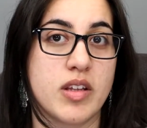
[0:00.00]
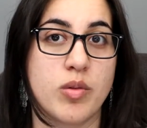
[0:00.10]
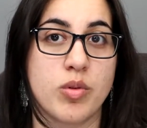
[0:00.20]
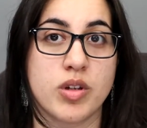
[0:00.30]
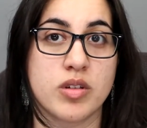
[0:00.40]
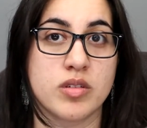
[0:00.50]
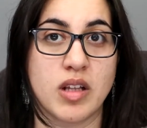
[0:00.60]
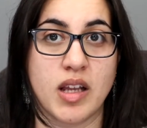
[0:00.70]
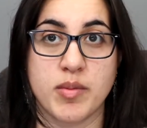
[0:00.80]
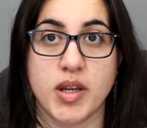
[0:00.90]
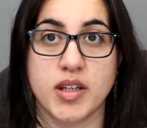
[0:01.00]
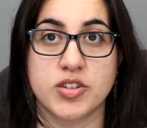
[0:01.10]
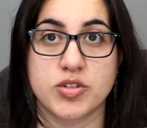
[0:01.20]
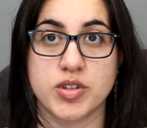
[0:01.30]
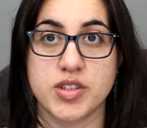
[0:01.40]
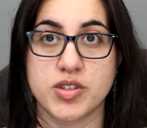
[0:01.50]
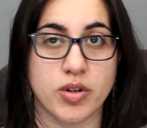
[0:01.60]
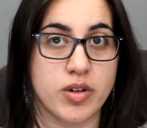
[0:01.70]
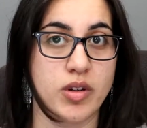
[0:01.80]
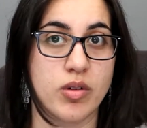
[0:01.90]
weren't climbing any trees
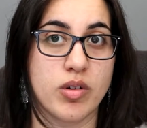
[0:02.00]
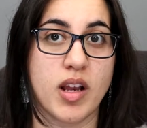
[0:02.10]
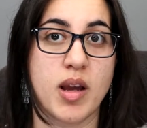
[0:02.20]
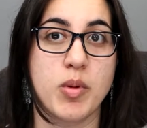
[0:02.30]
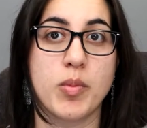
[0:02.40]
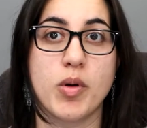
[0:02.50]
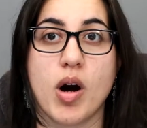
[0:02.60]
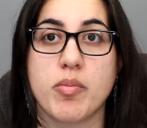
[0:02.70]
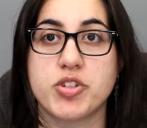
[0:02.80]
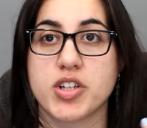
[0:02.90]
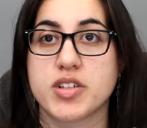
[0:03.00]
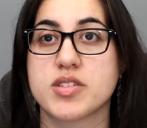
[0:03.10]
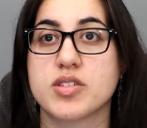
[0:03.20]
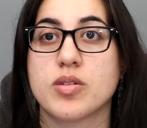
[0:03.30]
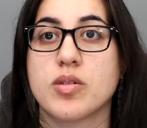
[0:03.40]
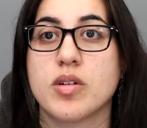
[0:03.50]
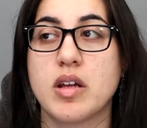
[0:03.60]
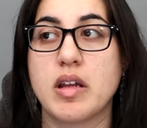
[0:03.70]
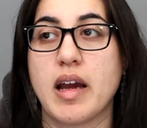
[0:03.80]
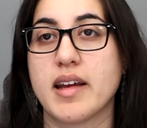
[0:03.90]
or no climbable objects. So
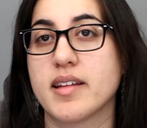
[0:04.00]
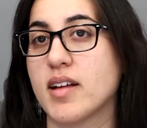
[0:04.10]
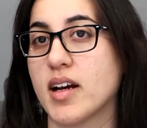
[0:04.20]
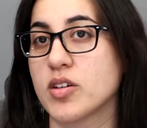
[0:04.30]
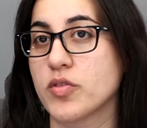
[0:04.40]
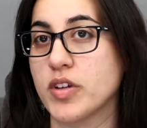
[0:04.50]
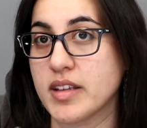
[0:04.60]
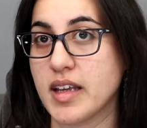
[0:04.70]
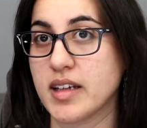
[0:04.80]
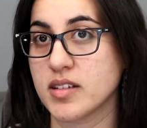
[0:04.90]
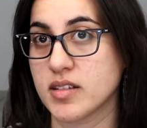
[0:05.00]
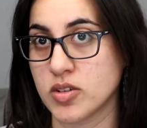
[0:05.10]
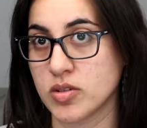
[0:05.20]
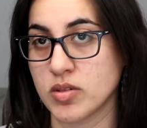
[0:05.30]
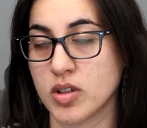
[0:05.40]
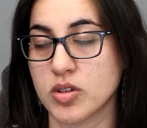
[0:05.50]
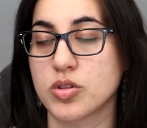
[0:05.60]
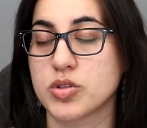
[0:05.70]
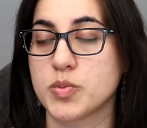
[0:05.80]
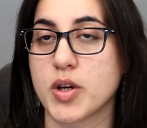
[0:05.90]
I don't think that
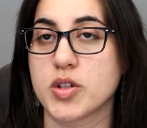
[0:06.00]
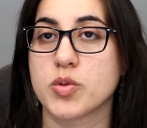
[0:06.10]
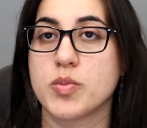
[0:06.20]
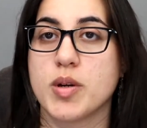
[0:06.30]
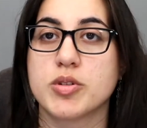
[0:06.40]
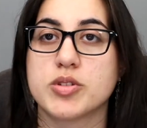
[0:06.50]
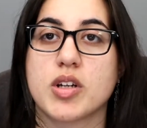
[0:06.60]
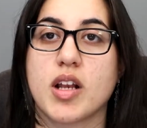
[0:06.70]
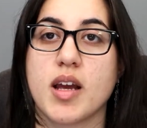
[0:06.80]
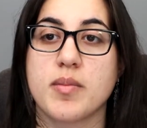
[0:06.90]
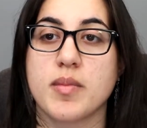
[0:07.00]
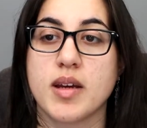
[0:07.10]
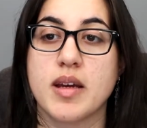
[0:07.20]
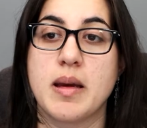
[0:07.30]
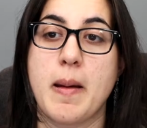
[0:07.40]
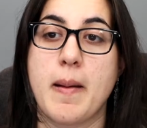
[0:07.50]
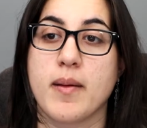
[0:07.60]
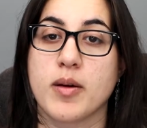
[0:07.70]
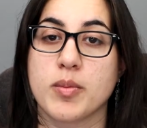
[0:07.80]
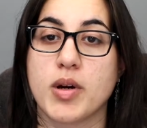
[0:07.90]
those bears will be able to climb.
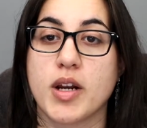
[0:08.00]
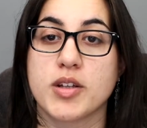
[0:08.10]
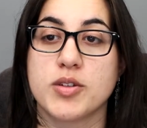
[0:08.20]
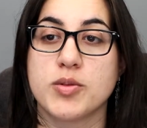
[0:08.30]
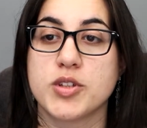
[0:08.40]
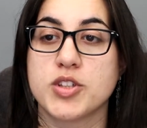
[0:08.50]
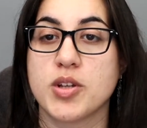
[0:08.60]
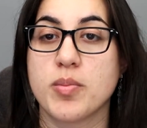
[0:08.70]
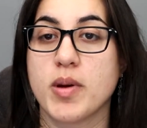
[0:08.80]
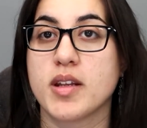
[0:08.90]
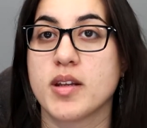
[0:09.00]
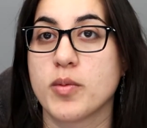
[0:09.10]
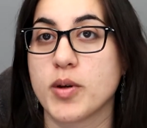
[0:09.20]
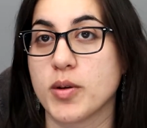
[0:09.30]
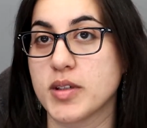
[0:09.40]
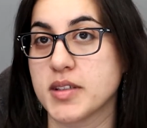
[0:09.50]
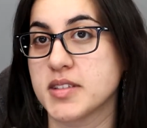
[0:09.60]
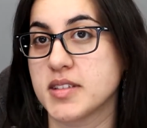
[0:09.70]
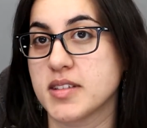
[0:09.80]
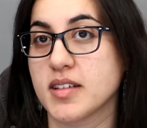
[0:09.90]
But I do wish the panda will,
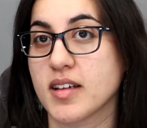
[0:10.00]
because